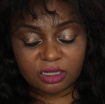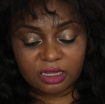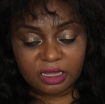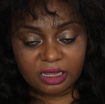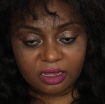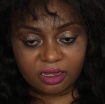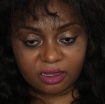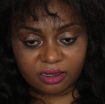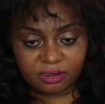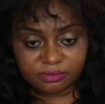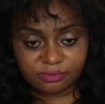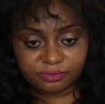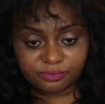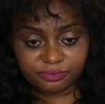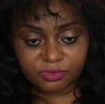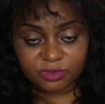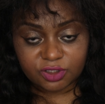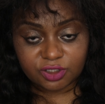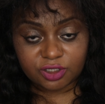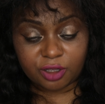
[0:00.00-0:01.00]

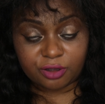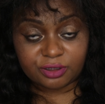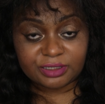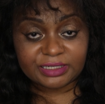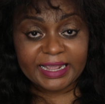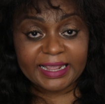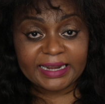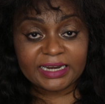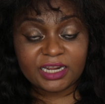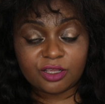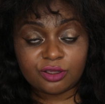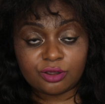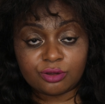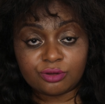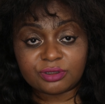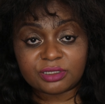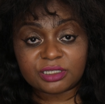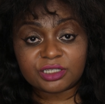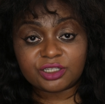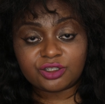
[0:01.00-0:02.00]
Um, so daily
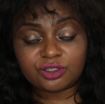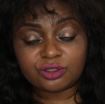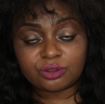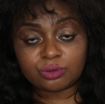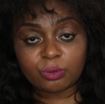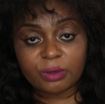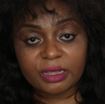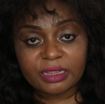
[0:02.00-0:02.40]
usage,